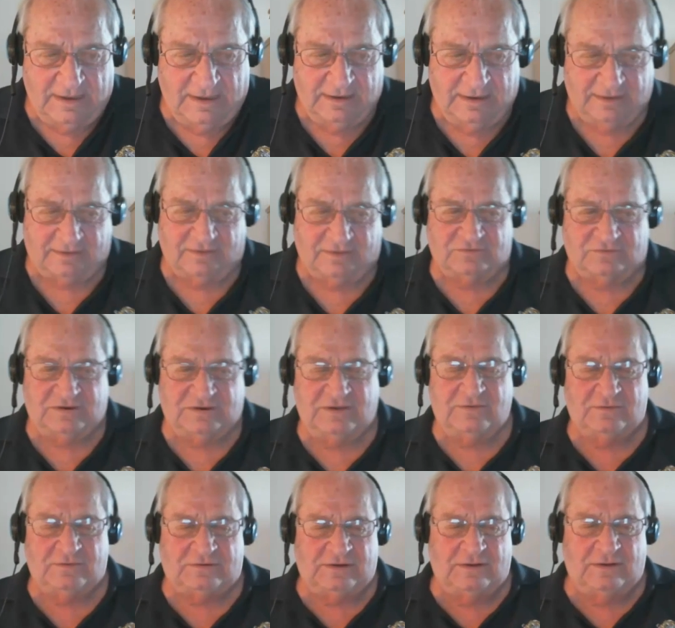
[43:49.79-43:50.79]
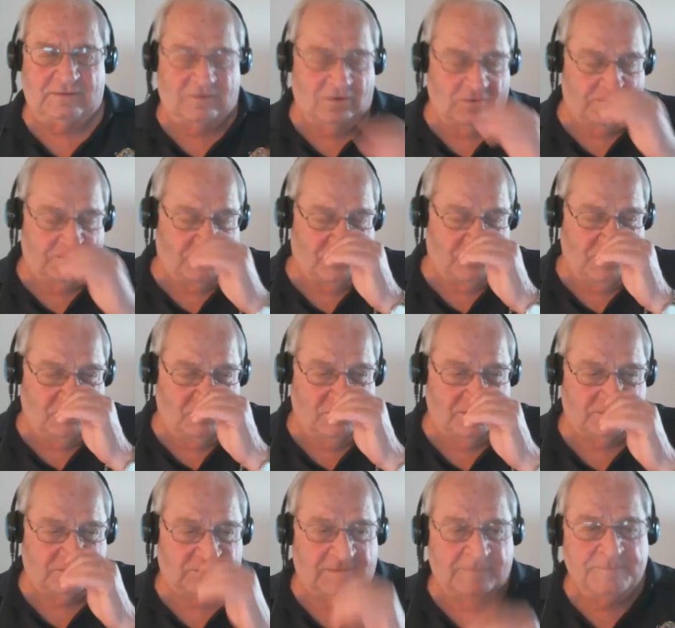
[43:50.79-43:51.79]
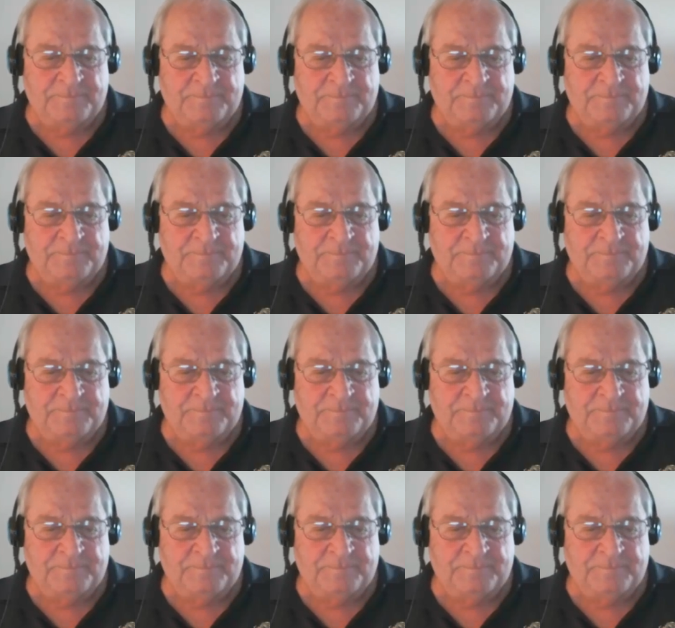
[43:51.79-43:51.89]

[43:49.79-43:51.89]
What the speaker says: Because her point was,